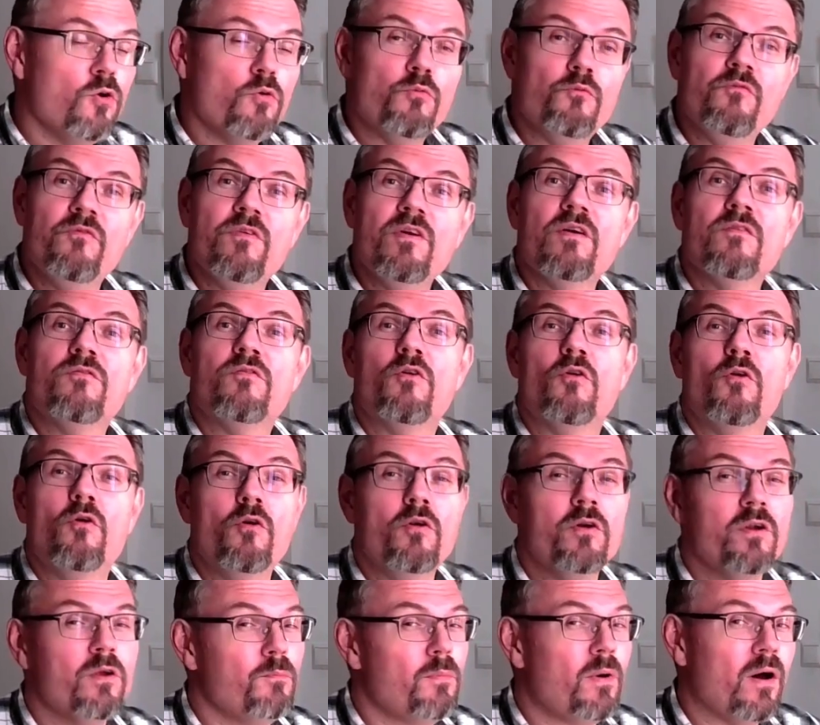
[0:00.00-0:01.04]
We have
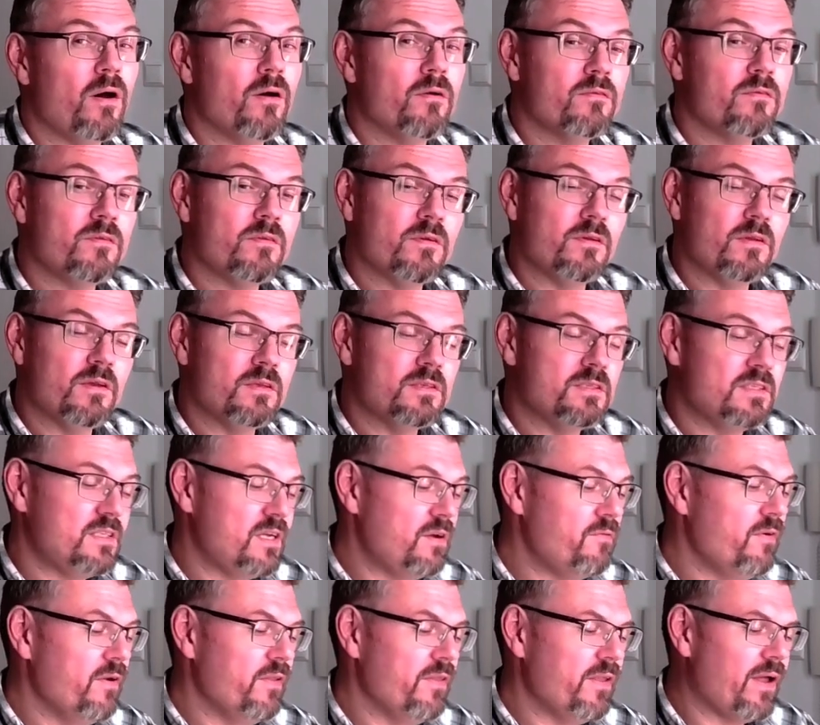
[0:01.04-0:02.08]
heard about
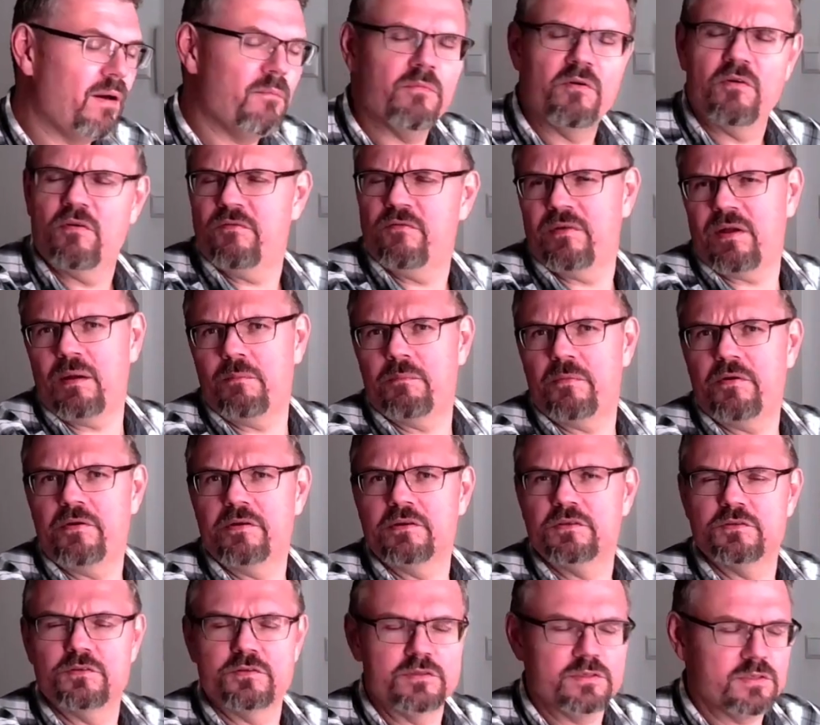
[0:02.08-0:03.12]
several number of numbering
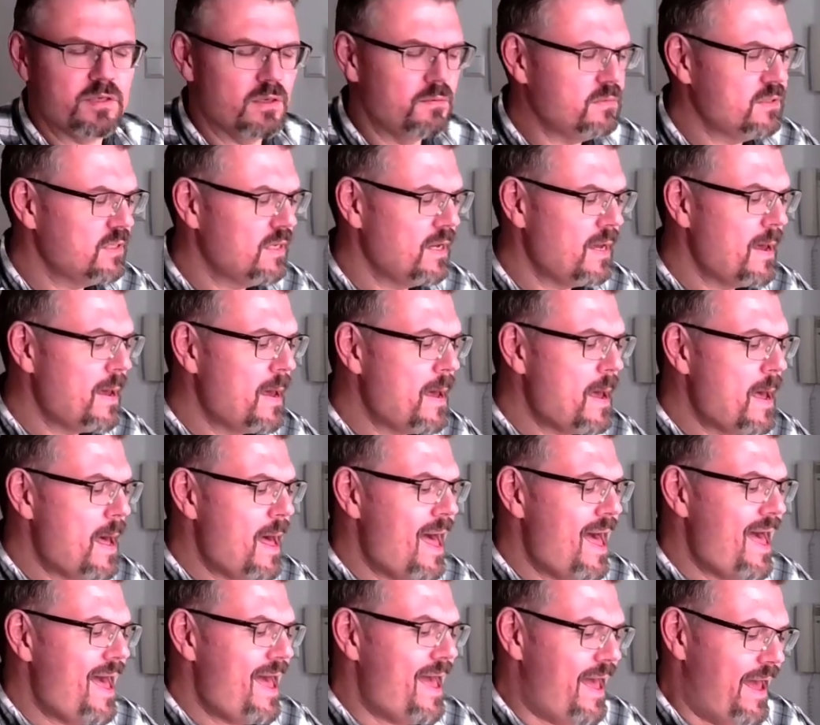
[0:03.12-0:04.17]
systems,
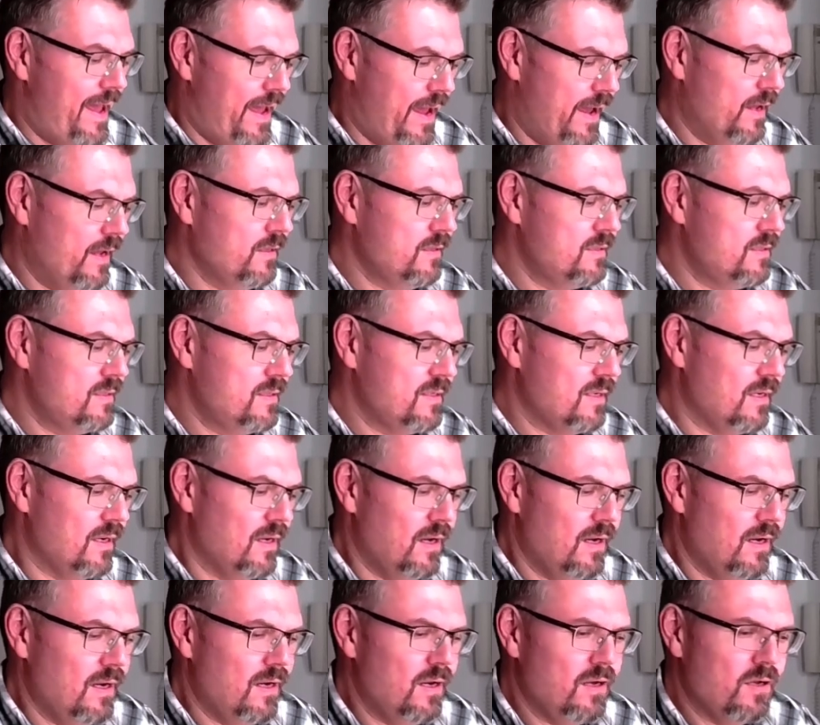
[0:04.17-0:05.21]
and
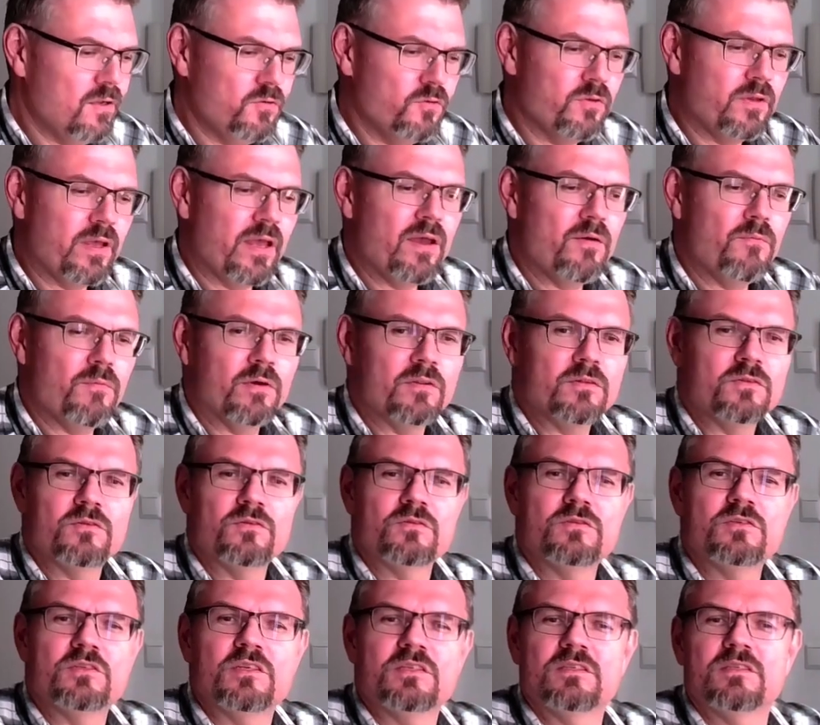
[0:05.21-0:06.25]
uh, today I want to
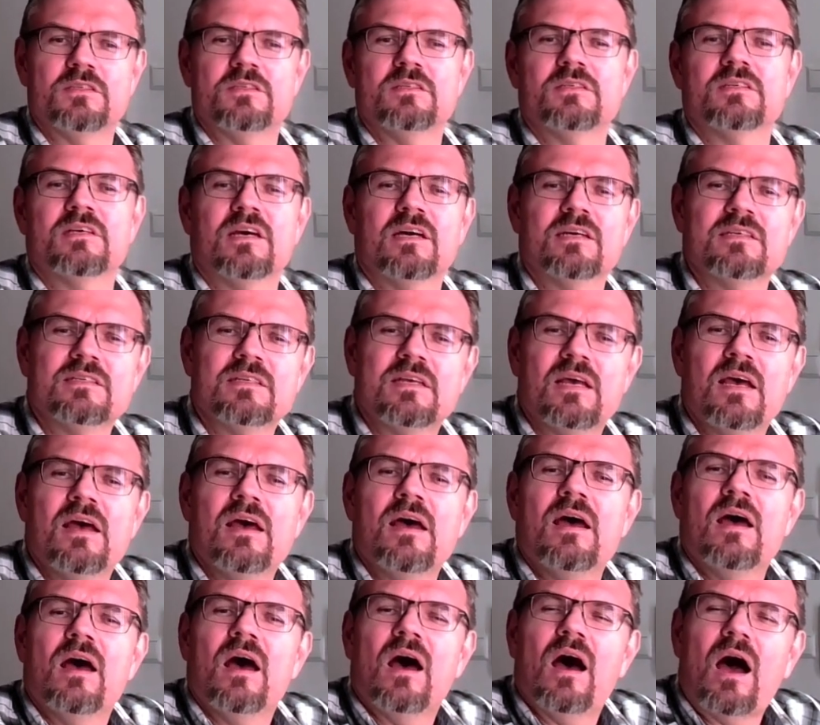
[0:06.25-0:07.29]
just discuss
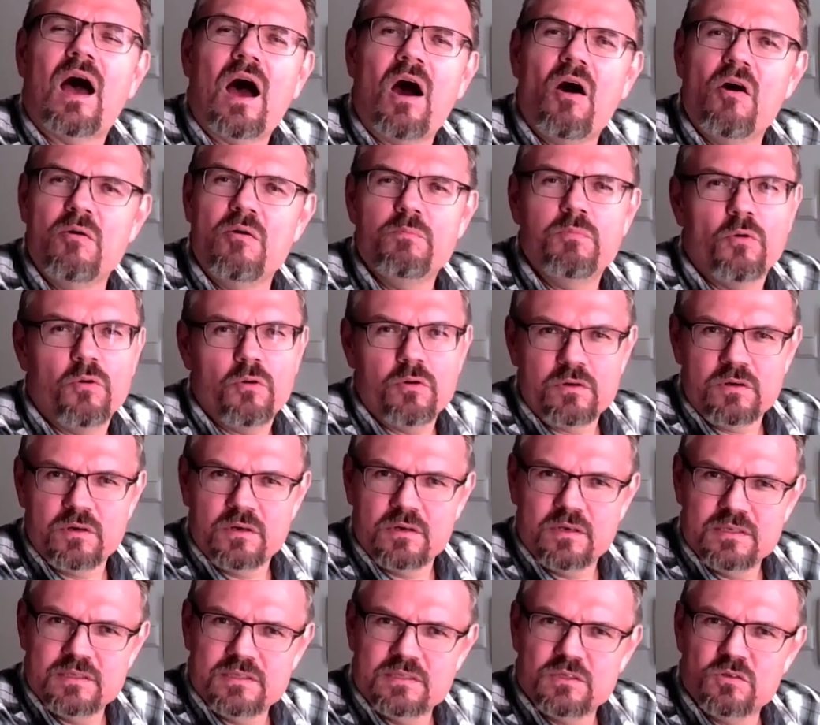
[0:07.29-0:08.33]
how important
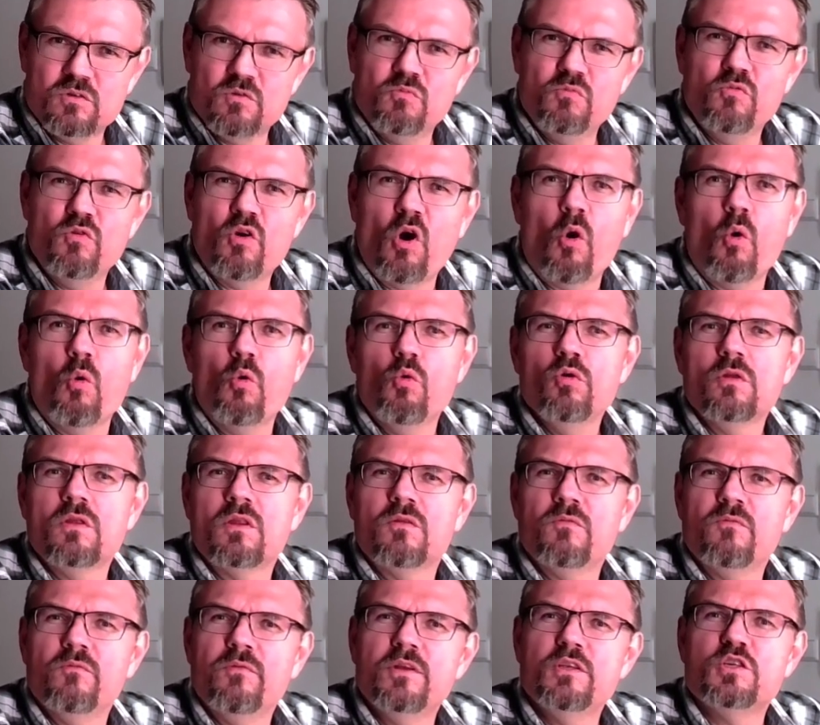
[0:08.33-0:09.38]
it is to
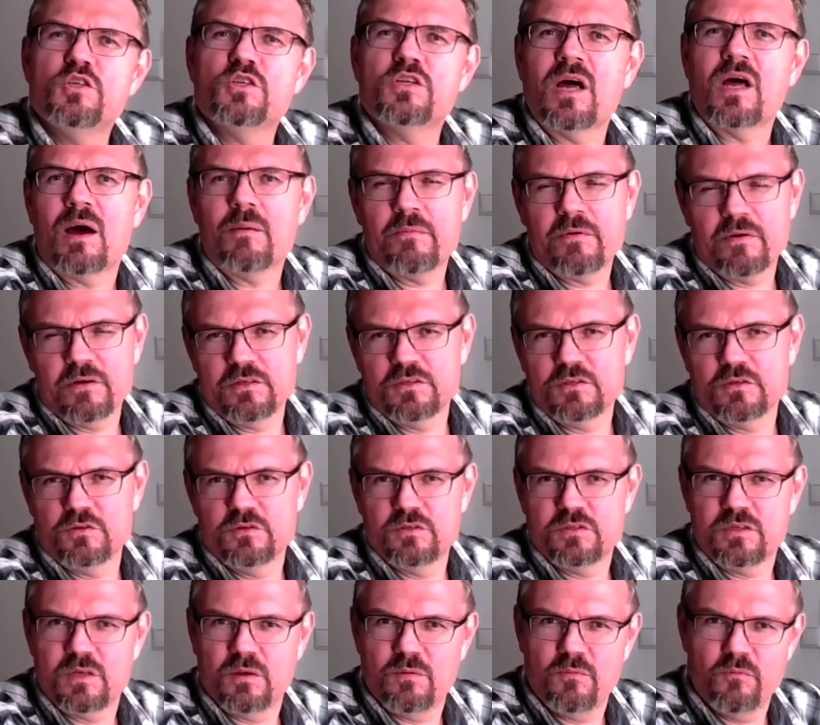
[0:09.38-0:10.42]
note which numbering
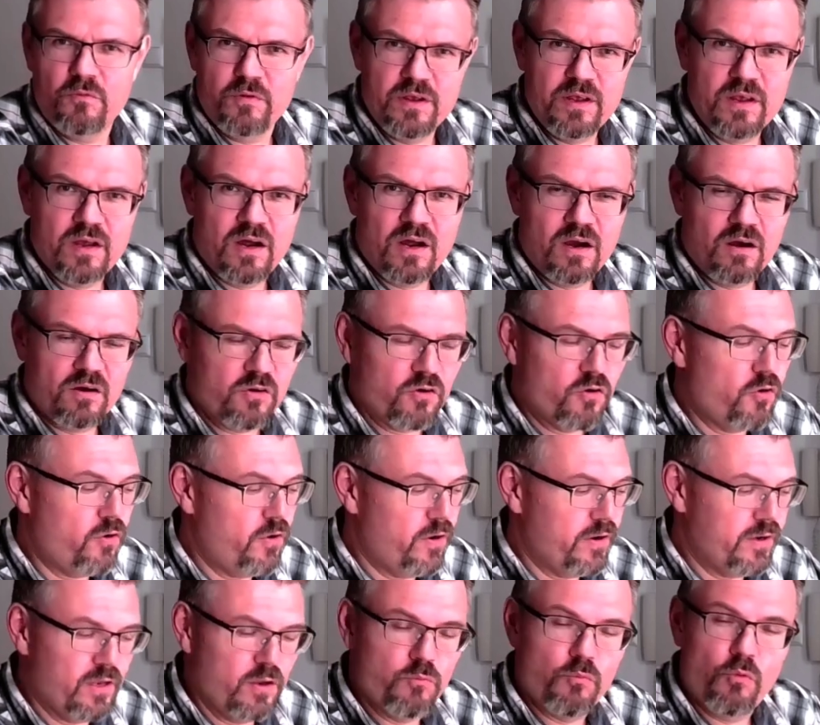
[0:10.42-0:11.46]
system we are
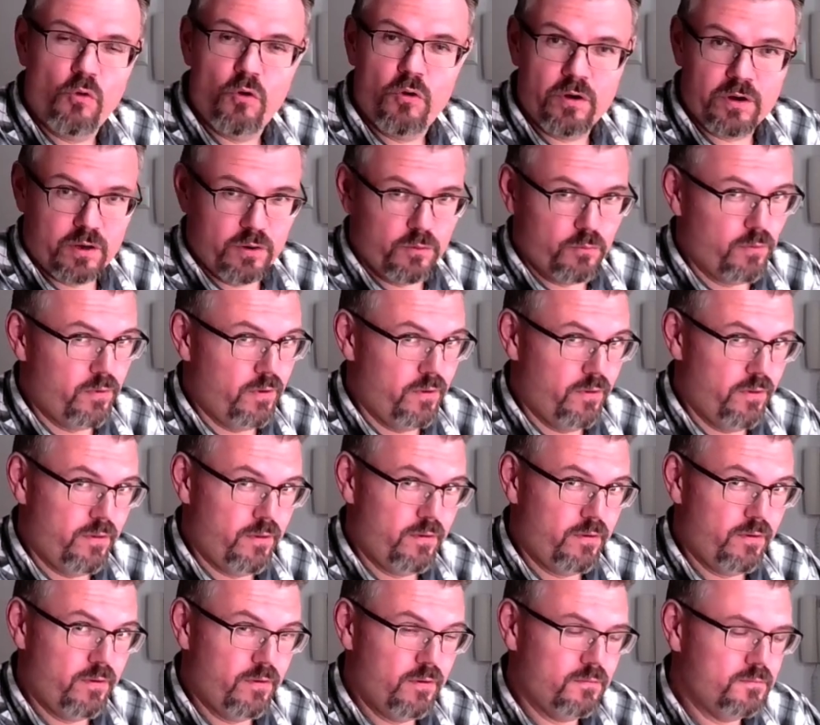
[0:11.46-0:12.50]
currently working with.
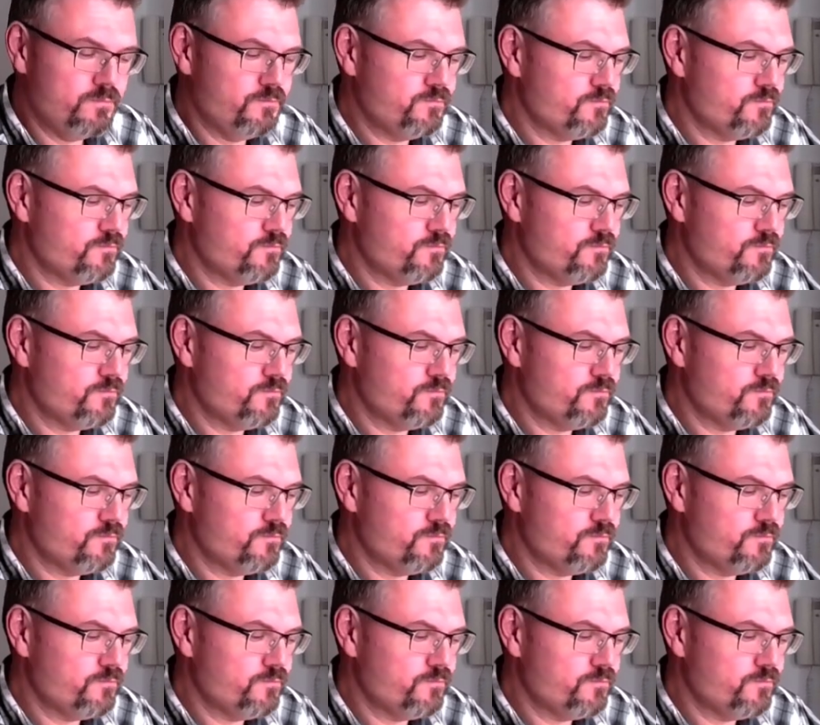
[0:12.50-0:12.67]
Yeah?